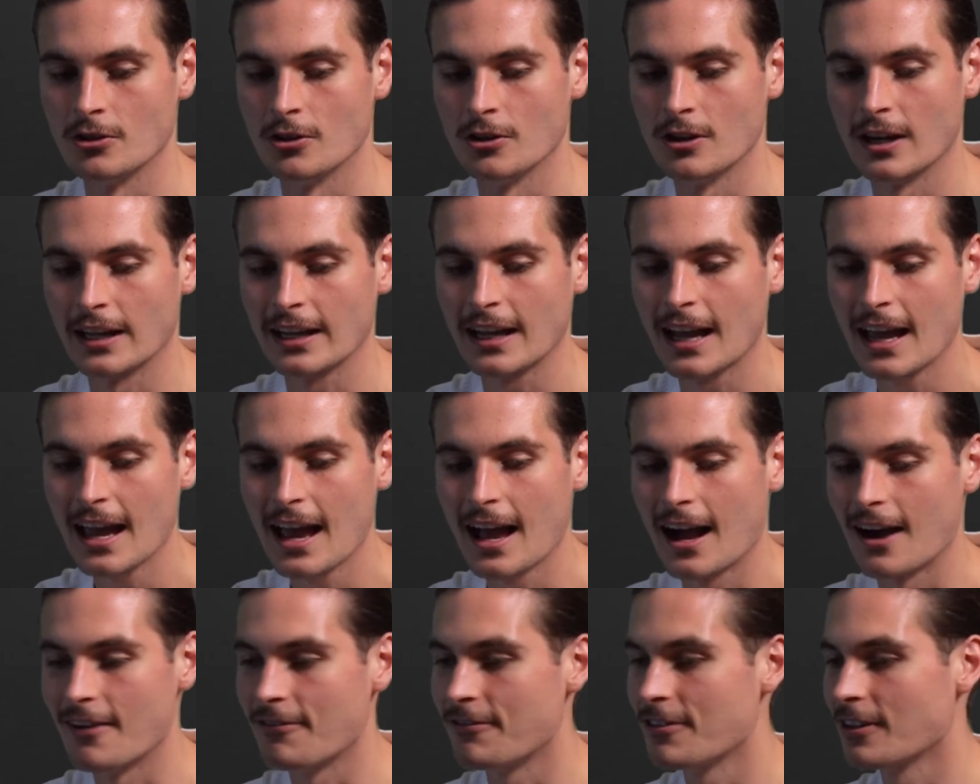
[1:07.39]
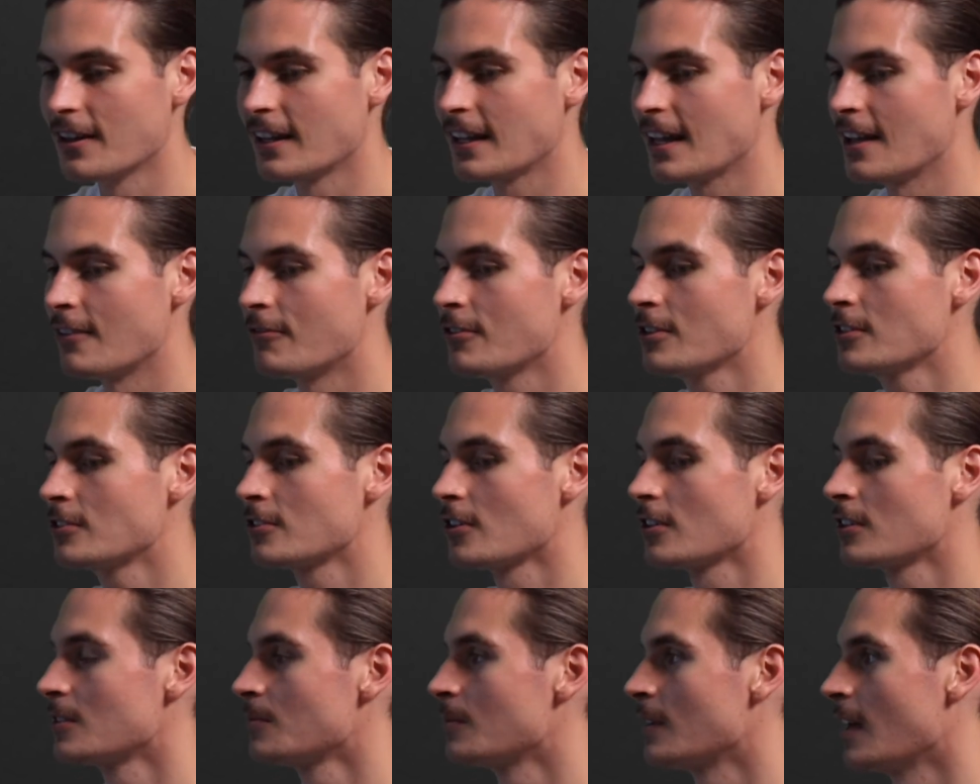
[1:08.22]
Like I feel like every
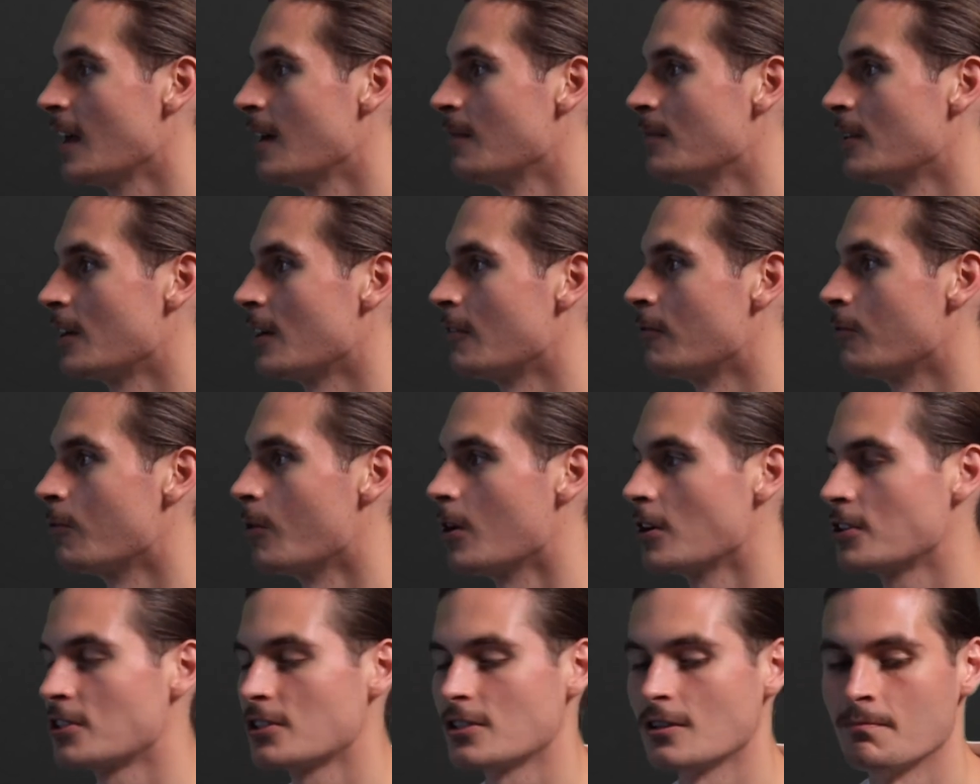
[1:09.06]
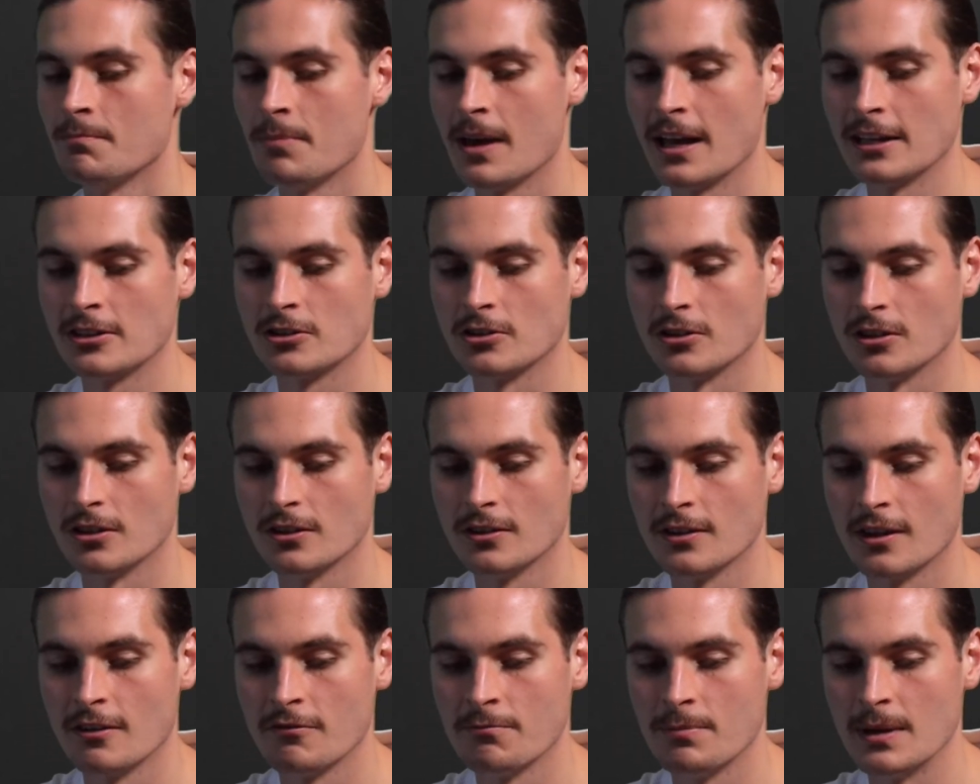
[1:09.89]
Tottenham game that I've watched and bet
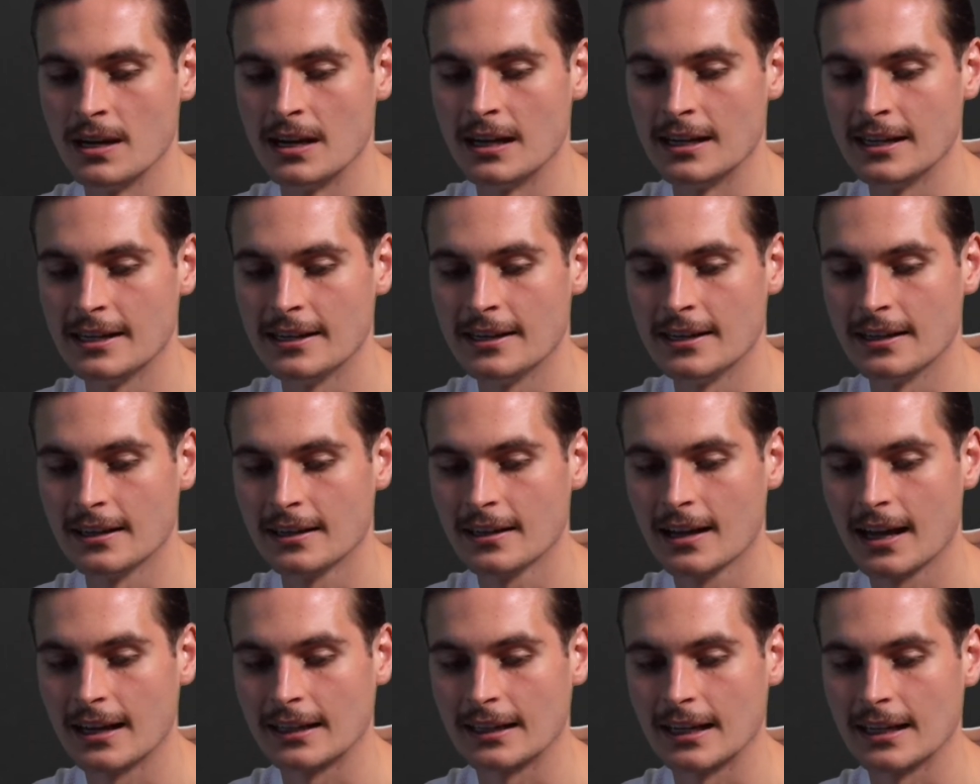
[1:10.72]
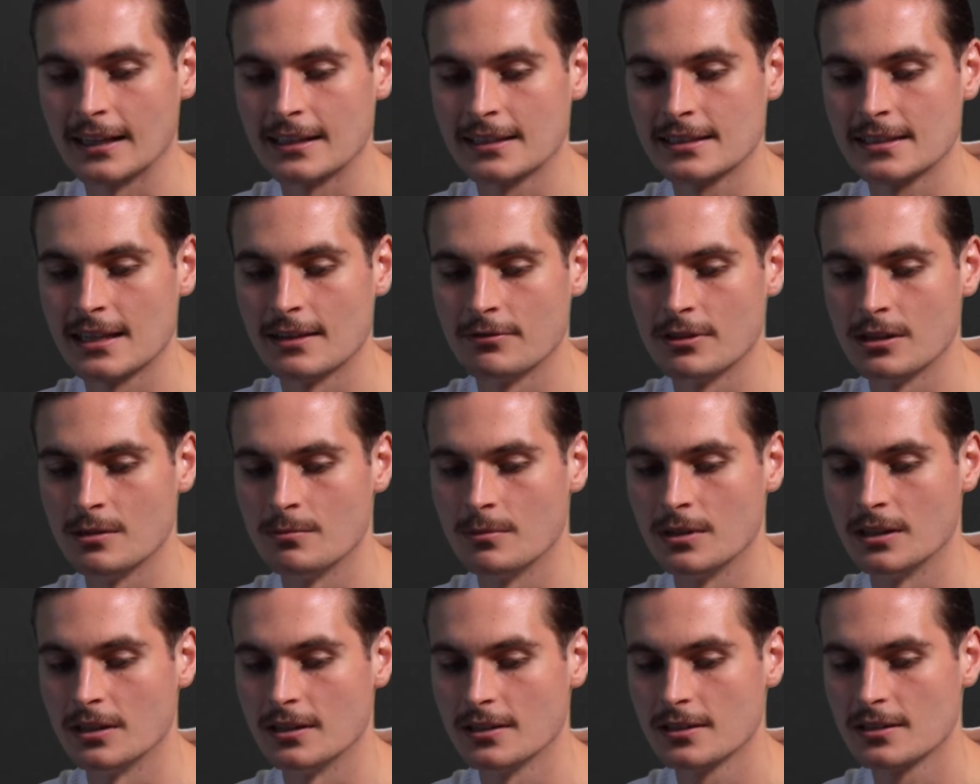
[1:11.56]
on, they've been leading at like 70
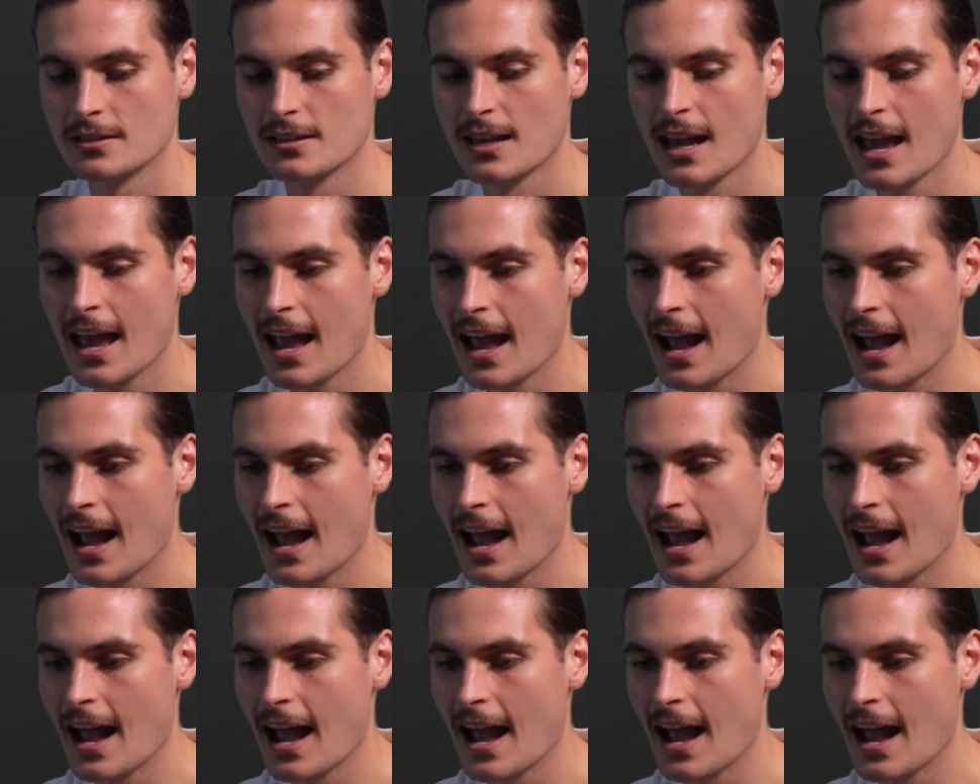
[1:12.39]
minutes.